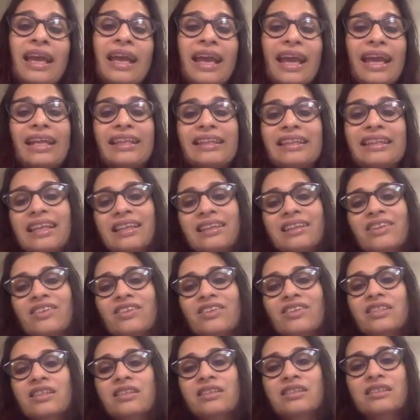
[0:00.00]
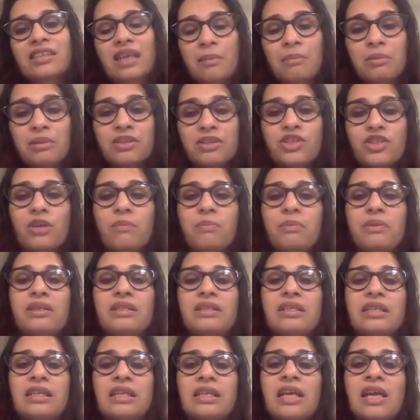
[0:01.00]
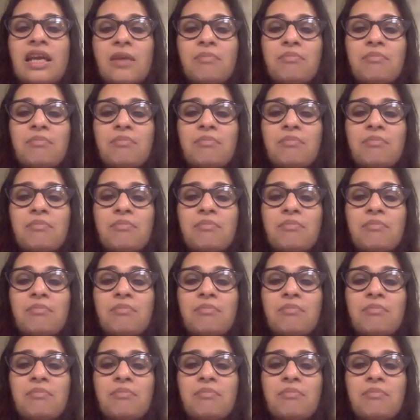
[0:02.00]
And then there's a double jeopardy